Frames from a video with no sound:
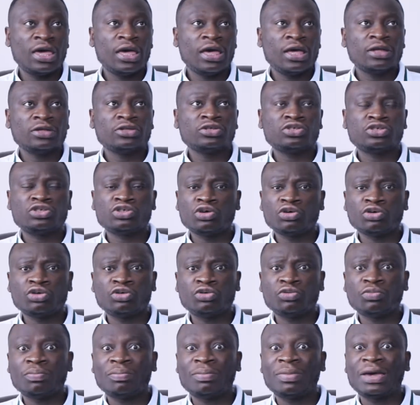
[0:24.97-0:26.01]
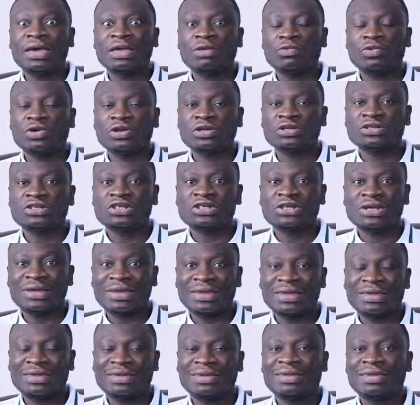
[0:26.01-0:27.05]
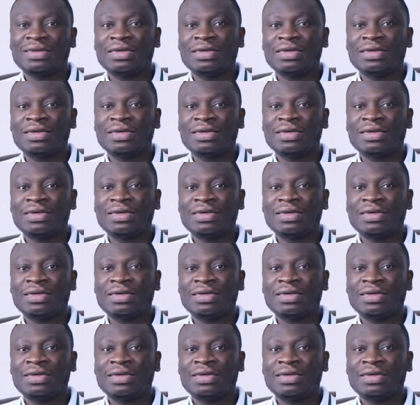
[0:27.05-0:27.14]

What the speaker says: So you might want to check